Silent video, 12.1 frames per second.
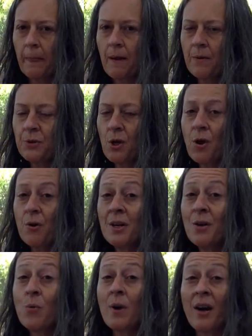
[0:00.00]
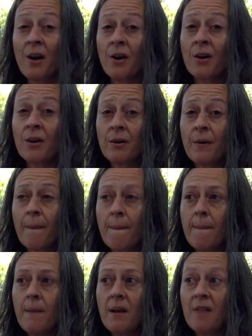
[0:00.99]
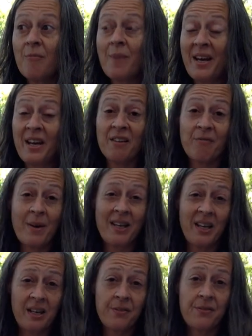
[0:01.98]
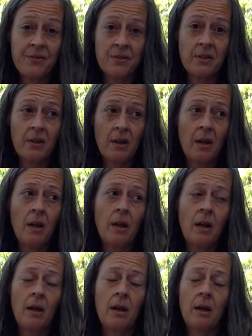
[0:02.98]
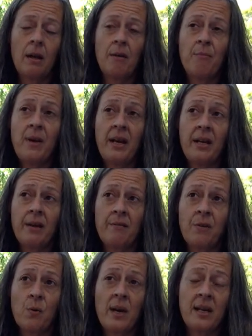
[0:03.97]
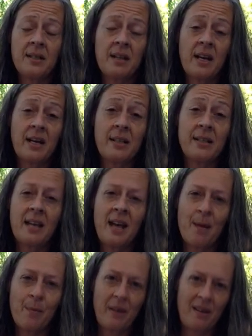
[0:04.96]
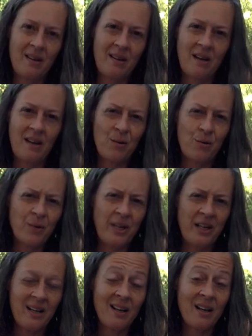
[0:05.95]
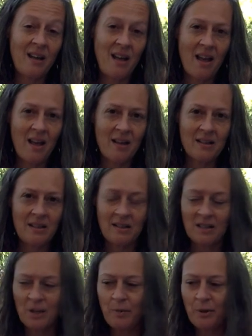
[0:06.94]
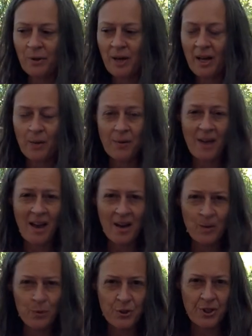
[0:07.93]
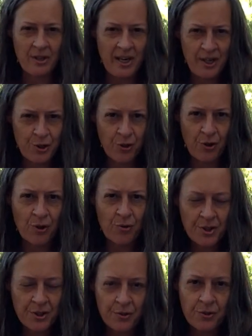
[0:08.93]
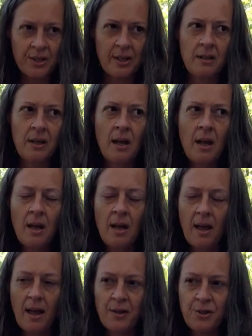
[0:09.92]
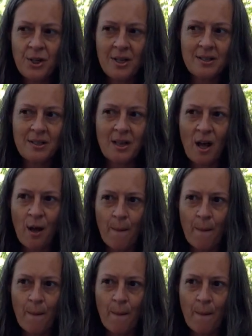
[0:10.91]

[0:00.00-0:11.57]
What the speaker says: I was already aware of many of my gifts, many of the ways that I could tap in and read and connect and communicate with animals and nature and crystals and just